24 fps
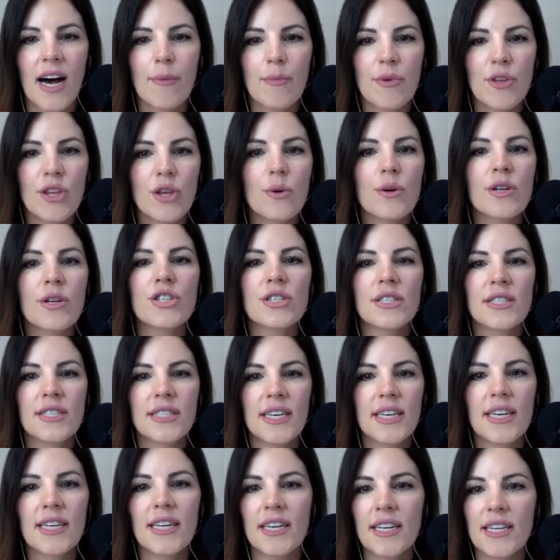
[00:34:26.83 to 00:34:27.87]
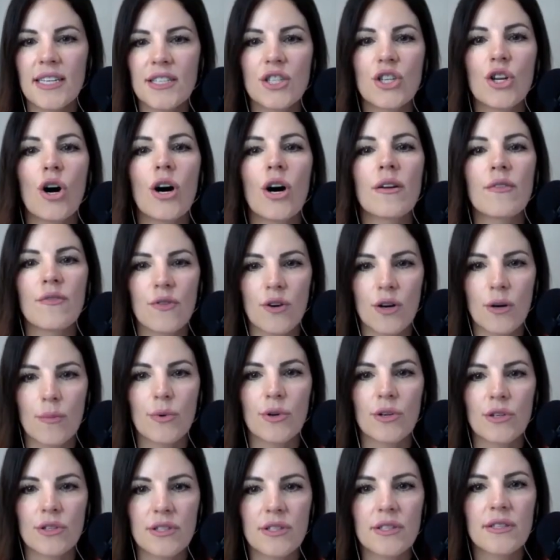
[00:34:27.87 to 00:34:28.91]
and you can just see it in his
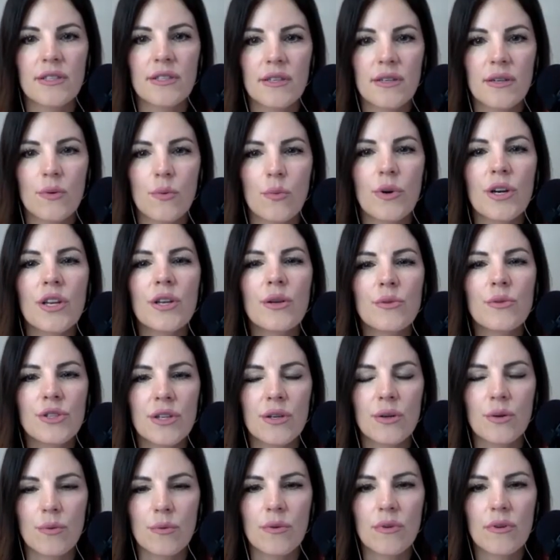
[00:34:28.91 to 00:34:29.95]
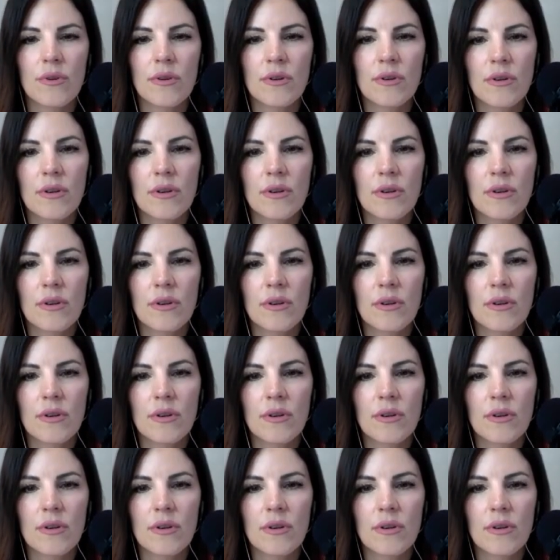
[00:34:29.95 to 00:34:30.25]
nonverbals, what do you do?